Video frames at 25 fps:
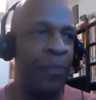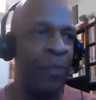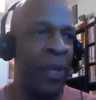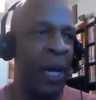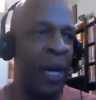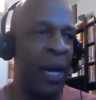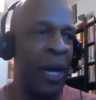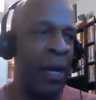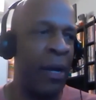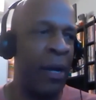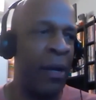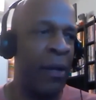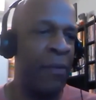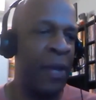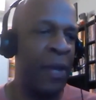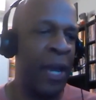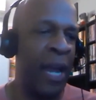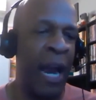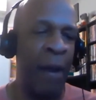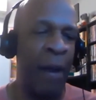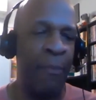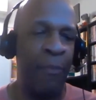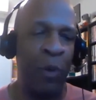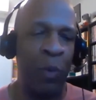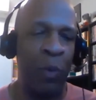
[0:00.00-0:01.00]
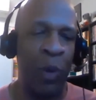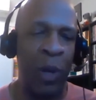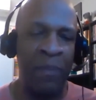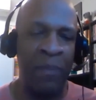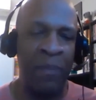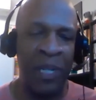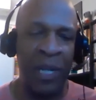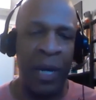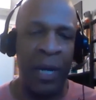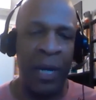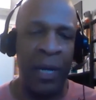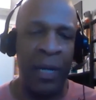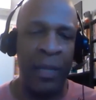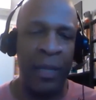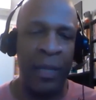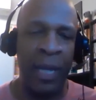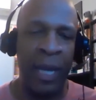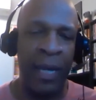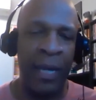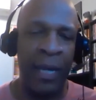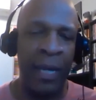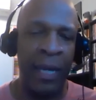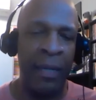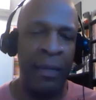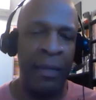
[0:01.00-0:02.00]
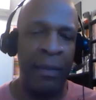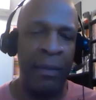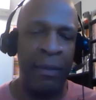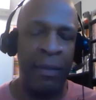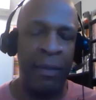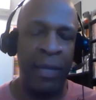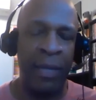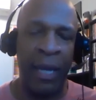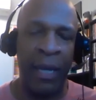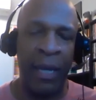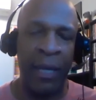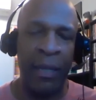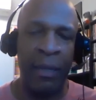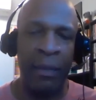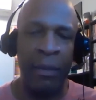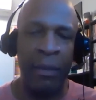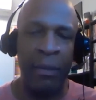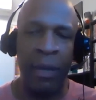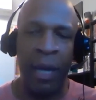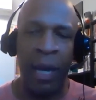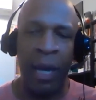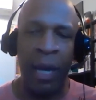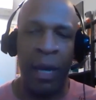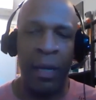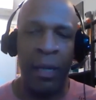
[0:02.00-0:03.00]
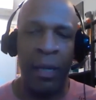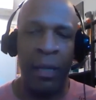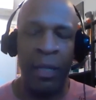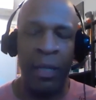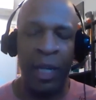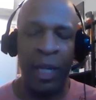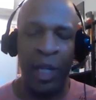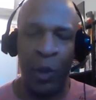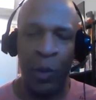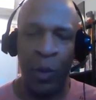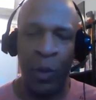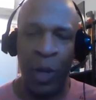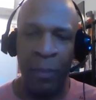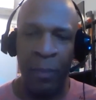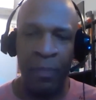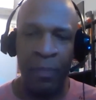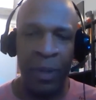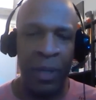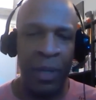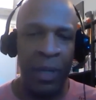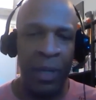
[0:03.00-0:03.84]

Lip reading: the APRA website, and they can look you up,